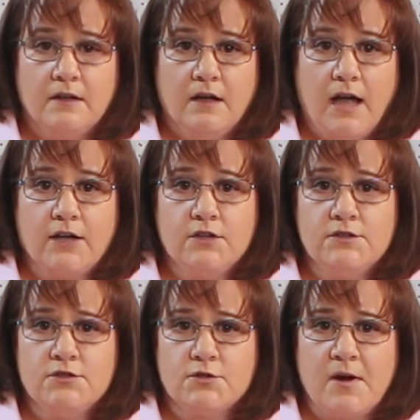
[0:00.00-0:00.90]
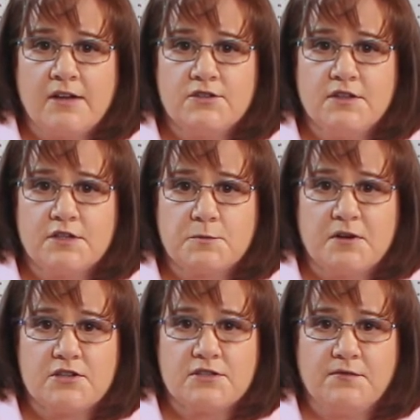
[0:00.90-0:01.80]
I couldn't scratch the
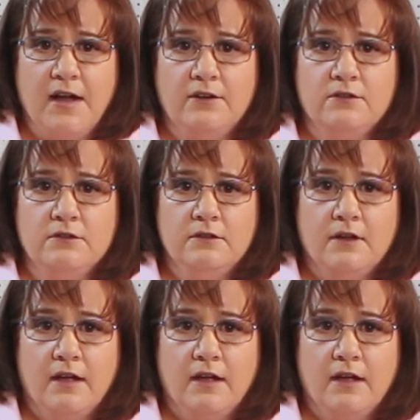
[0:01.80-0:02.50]
Expressions Vinyl,